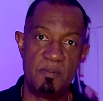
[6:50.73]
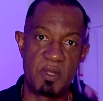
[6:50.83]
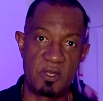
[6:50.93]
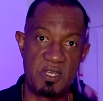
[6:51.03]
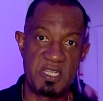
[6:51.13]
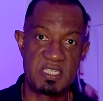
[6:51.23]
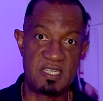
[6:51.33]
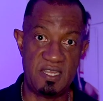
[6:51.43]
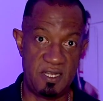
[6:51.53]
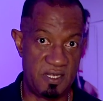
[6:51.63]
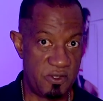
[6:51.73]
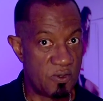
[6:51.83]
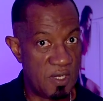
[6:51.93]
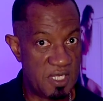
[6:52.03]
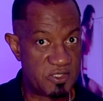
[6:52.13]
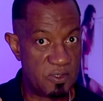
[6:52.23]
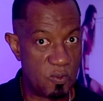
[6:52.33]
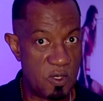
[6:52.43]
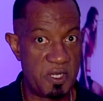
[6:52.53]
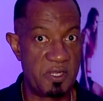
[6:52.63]
But understand that you're actually
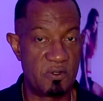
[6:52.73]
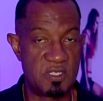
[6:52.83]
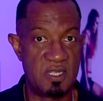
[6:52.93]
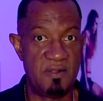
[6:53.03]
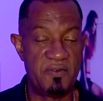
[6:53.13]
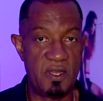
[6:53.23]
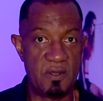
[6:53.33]
working yourself